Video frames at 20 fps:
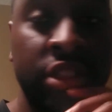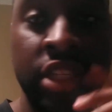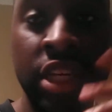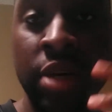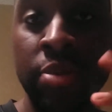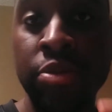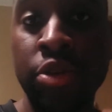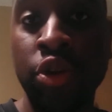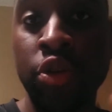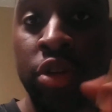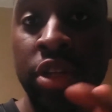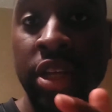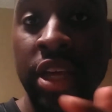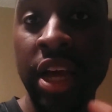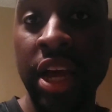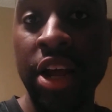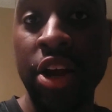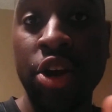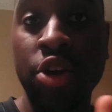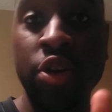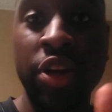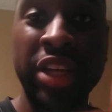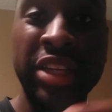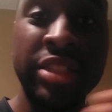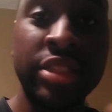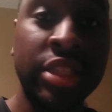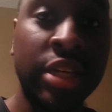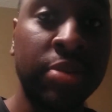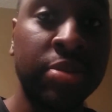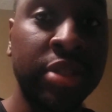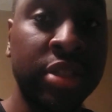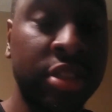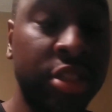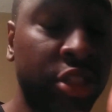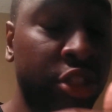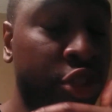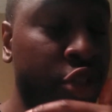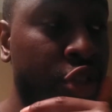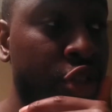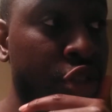Zeb Nolan got hurt and he stepped
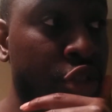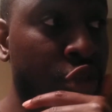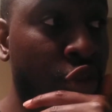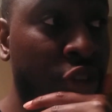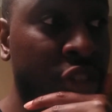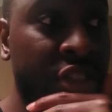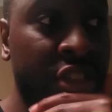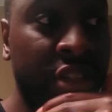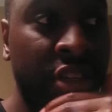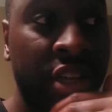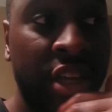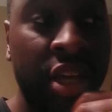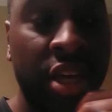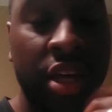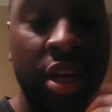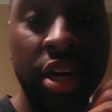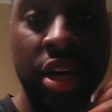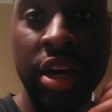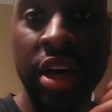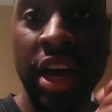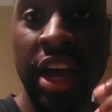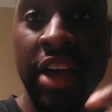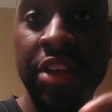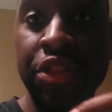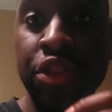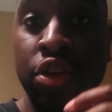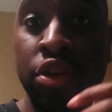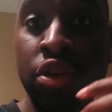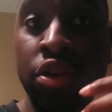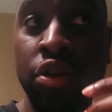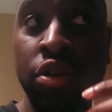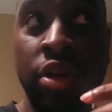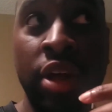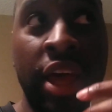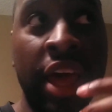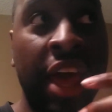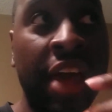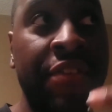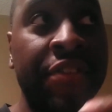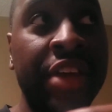into Georgia after
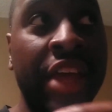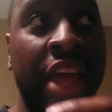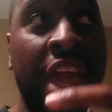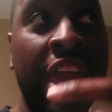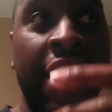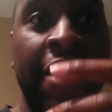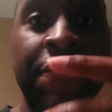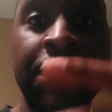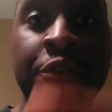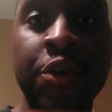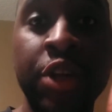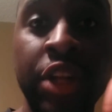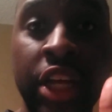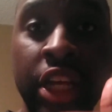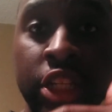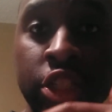having a foot